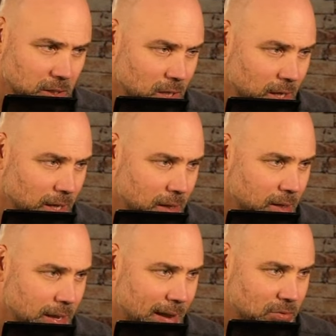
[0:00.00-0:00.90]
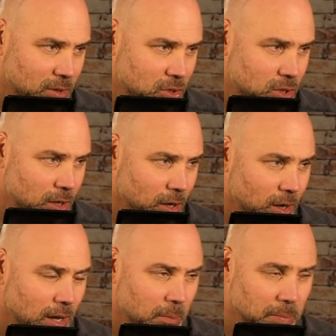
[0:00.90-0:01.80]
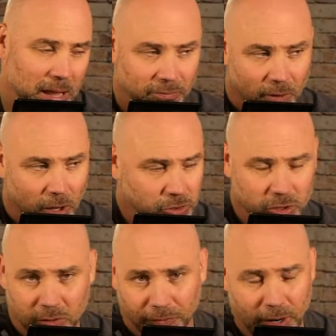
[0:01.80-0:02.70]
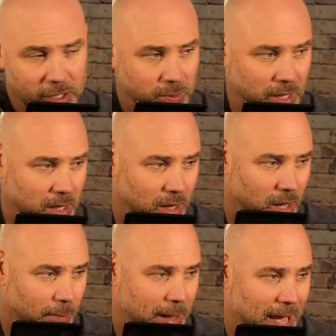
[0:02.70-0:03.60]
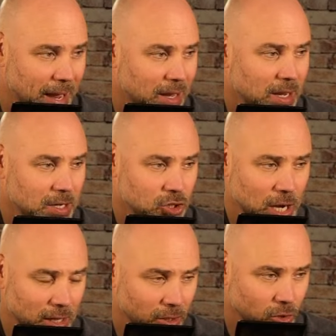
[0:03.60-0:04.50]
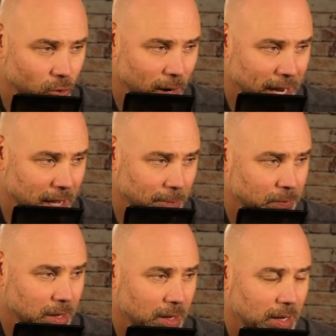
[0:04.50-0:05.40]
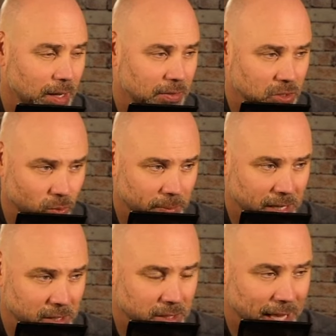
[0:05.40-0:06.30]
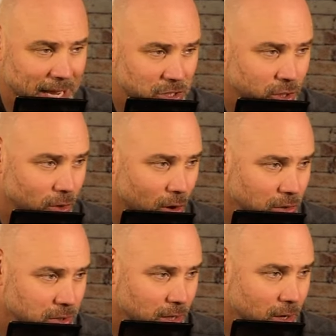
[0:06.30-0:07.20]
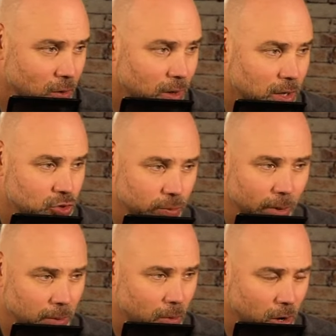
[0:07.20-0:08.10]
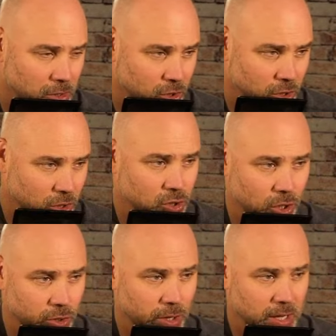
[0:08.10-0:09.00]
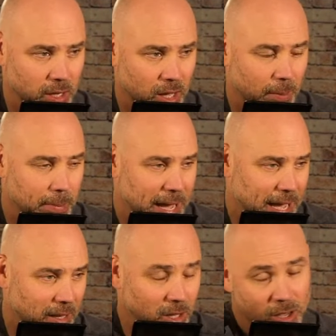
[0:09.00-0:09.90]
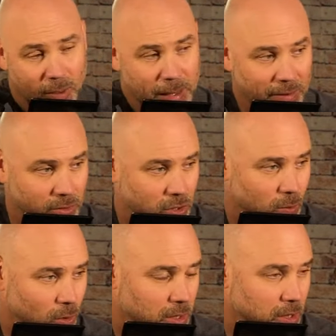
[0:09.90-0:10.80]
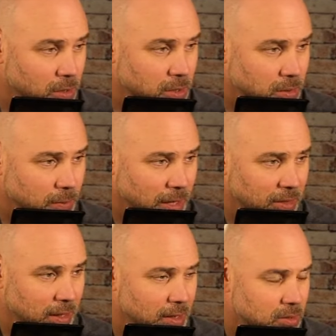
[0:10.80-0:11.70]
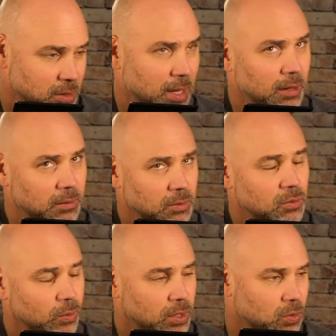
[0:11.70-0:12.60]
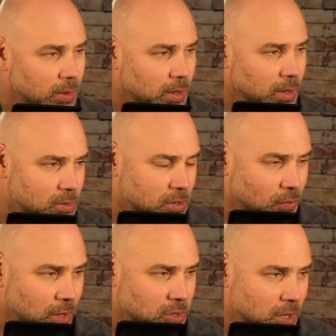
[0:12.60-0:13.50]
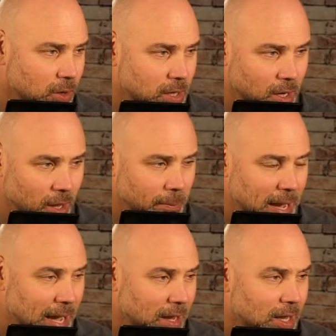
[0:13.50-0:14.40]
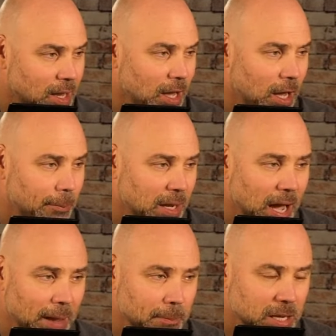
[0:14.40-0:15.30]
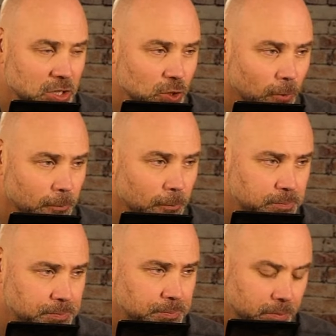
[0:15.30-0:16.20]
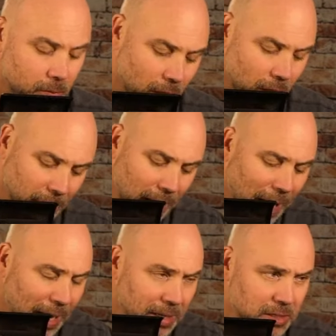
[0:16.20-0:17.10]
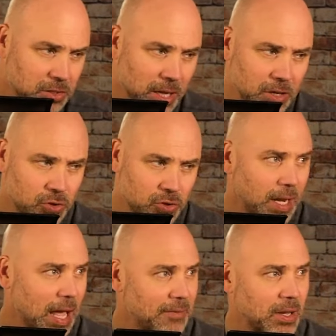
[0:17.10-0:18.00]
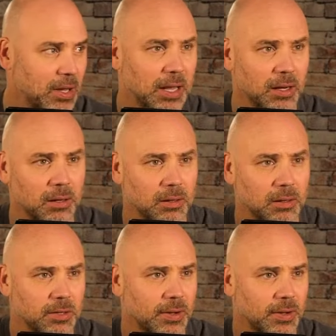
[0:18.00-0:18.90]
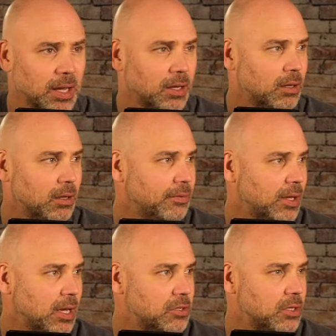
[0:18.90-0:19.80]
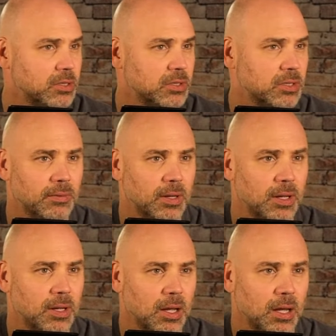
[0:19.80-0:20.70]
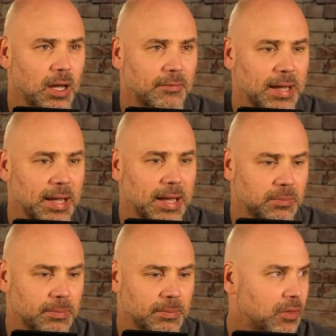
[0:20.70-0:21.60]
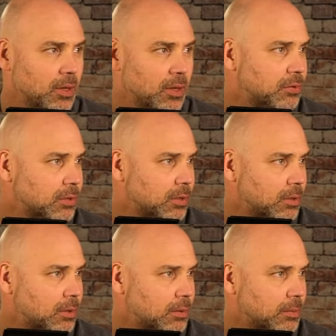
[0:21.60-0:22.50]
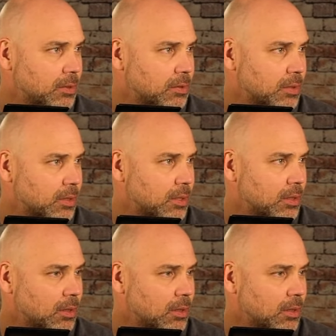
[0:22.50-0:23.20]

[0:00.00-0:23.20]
done after this year. Bayfall, just a freshman, he could come back. Jalen Graham, this would be his last year also. Tremont Marks, just a junior, he could come back. He could come back for 2 more years, I think, yeah. 2020 was his first, so he could come back. Makai Mitchell. Makai is interesting. I haven't gotten let me see if I've gotten clarification because I've asked about this. Let me see.